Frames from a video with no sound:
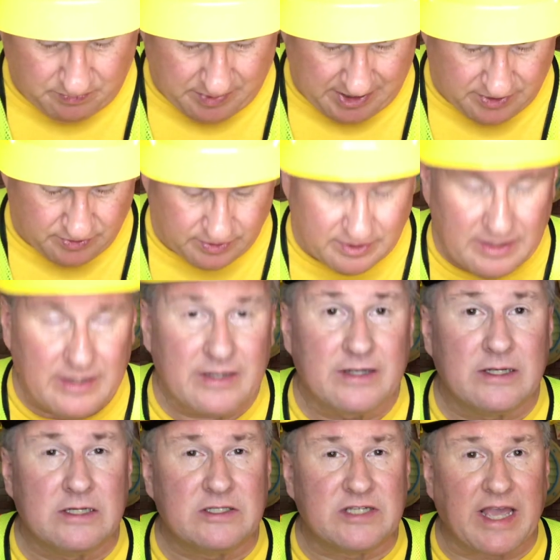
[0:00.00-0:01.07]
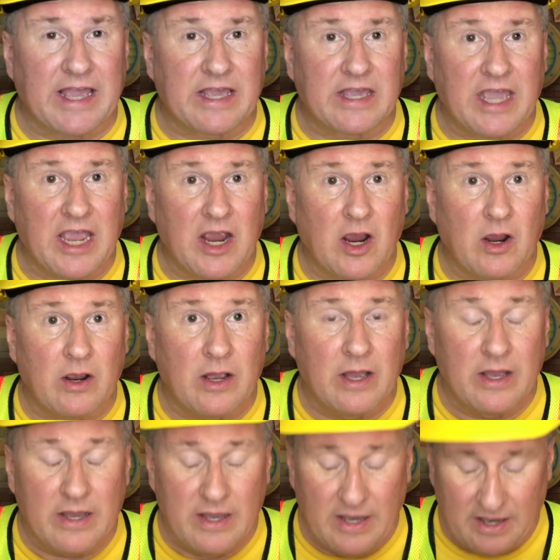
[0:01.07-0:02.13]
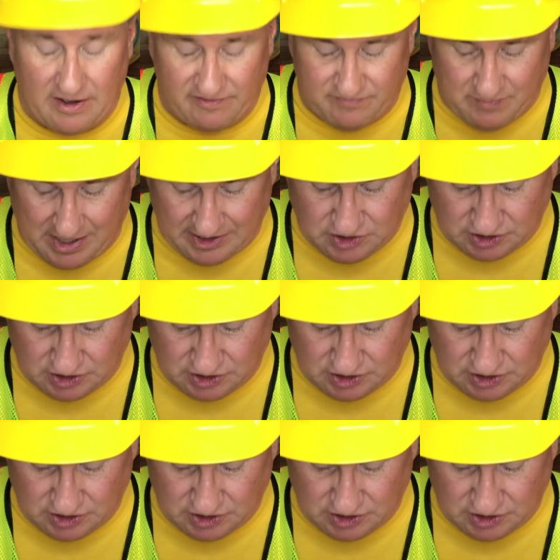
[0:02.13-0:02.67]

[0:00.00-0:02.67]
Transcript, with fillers: to Peter, Take care of my